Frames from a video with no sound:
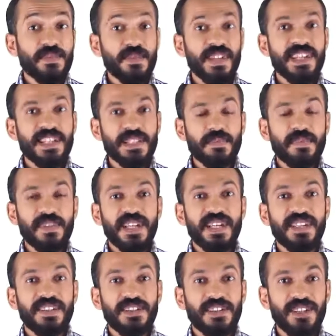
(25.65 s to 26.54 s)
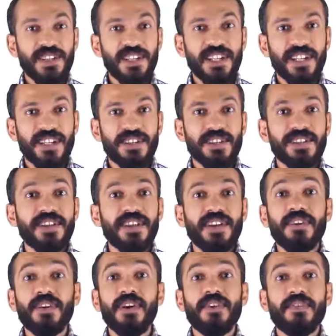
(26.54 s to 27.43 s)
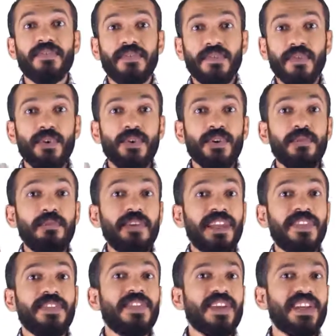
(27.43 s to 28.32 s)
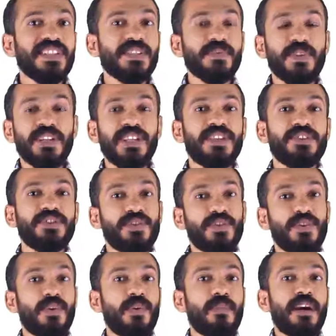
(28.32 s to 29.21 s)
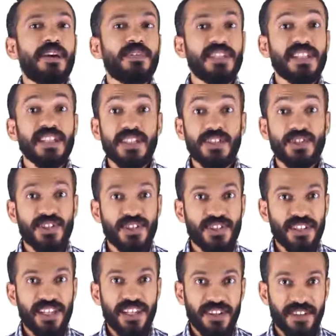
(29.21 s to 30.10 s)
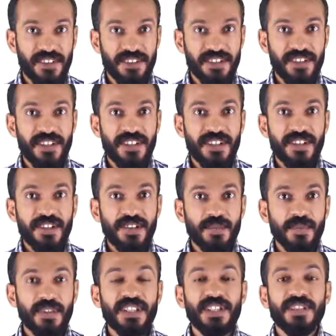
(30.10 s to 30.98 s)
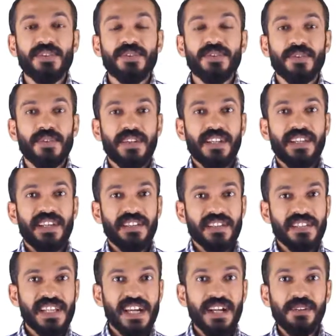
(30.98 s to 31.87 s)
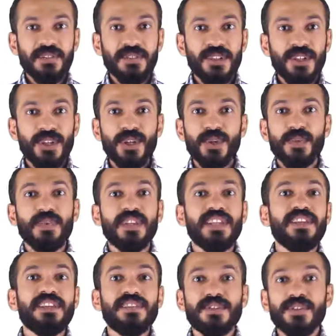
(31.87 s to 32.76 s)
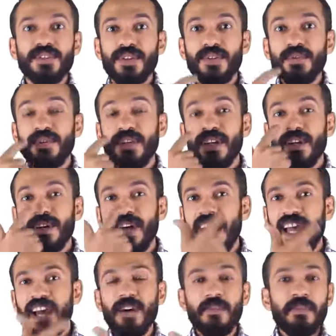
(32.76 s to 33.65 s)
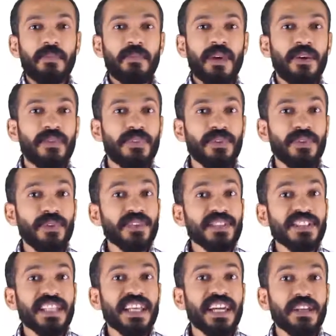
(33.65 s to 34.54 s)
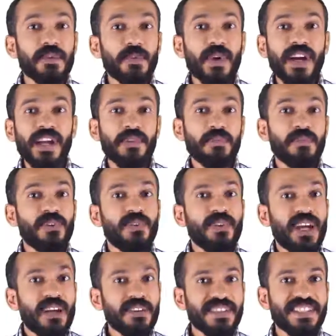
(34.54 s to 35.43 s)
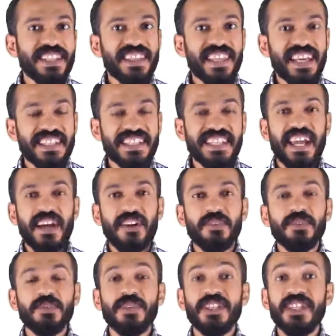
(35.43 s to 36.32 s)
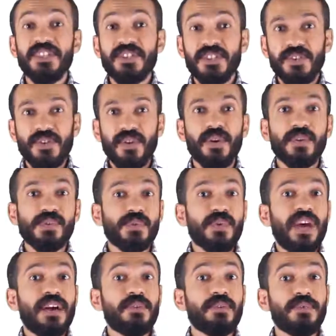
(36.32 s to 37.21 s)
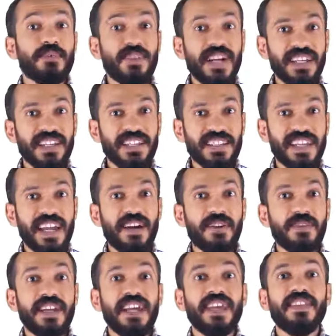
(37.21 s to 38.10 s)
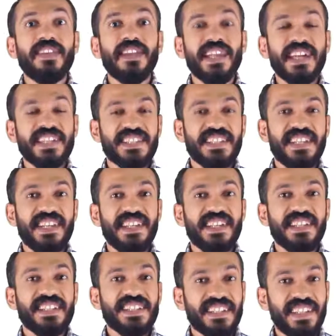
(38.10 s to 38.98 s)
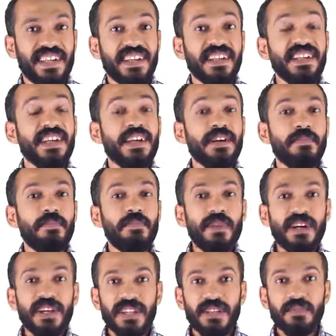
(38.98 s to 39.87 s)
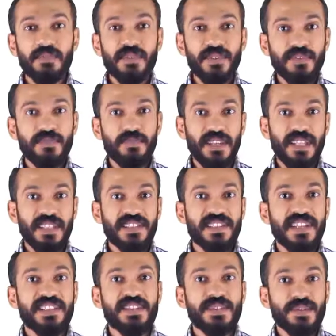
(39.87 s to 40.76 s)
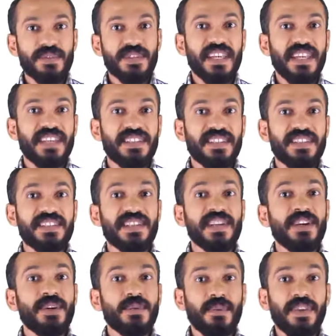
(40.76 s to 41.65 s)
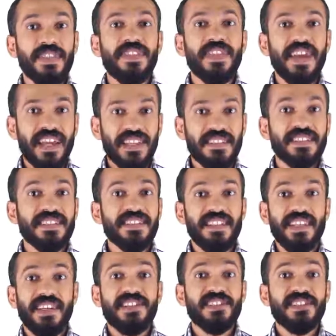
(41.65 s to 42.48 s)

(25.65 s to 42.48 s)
we explained earlier, there are four main things we need to know about each letter. We need to know the letter sound, we need to know how my mouth looks like while pronouncing that sound, we need to know also how to write it down, and the last thing is the body movement associated with that letter